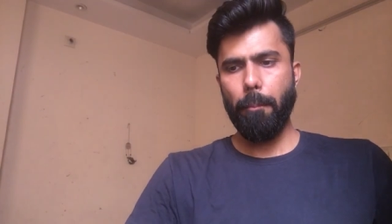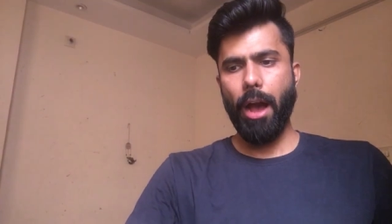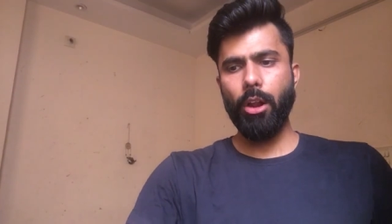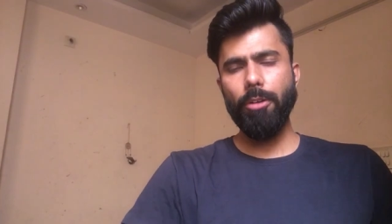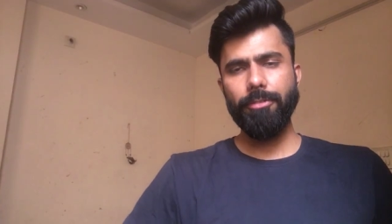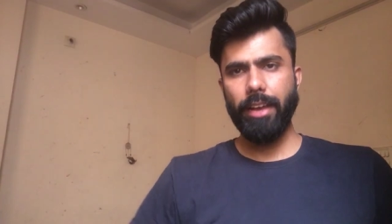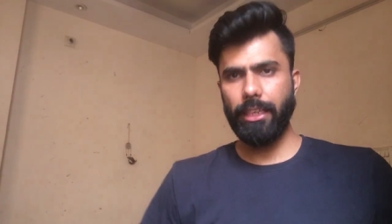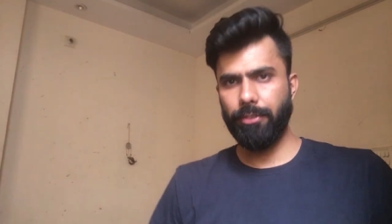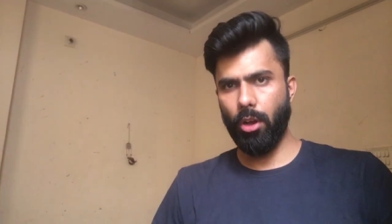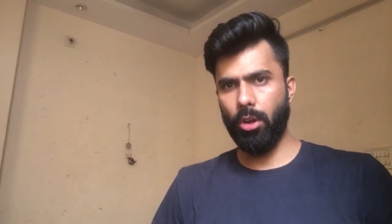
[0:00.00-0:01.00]
Bahnhof,
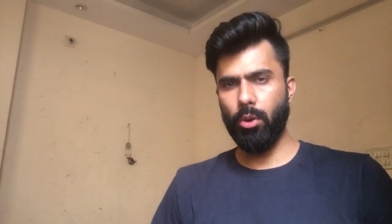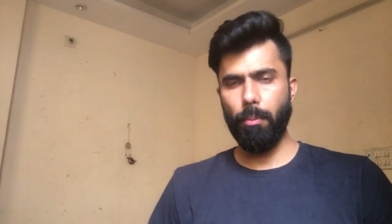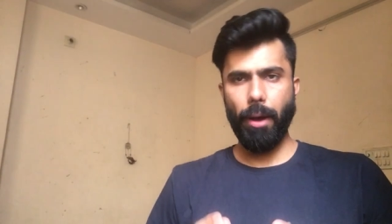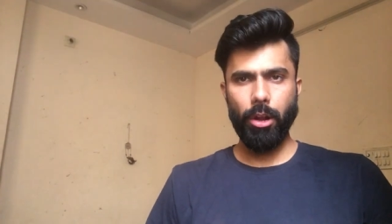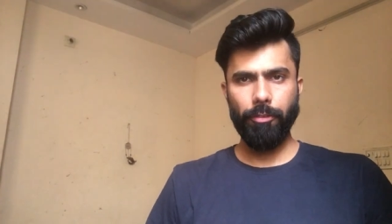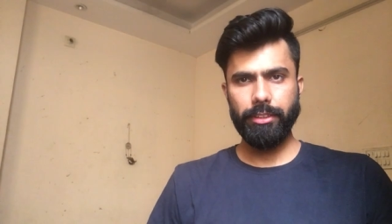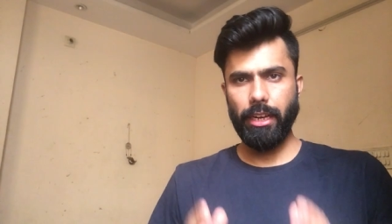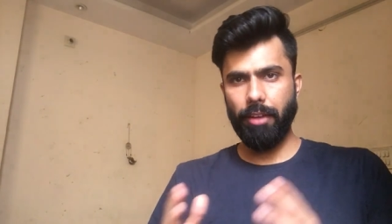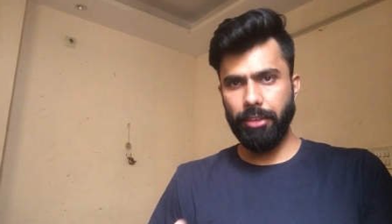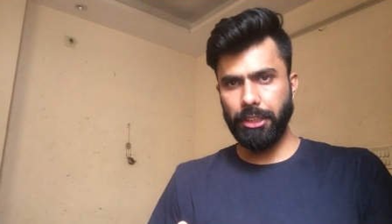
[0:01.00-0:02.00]
as we all know, Bahnhof is a
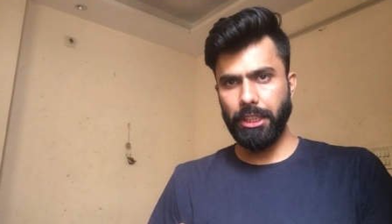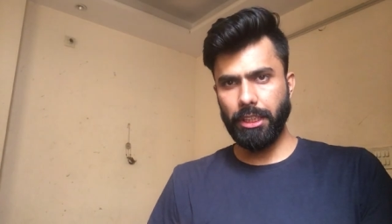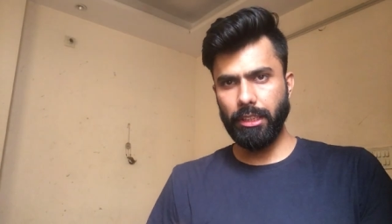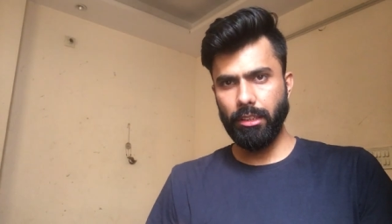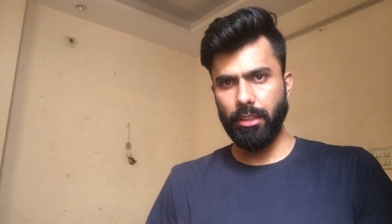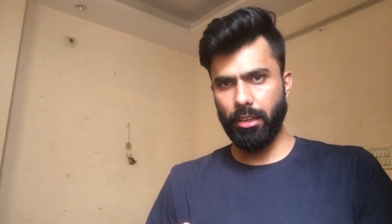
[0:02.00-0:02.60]
railww station.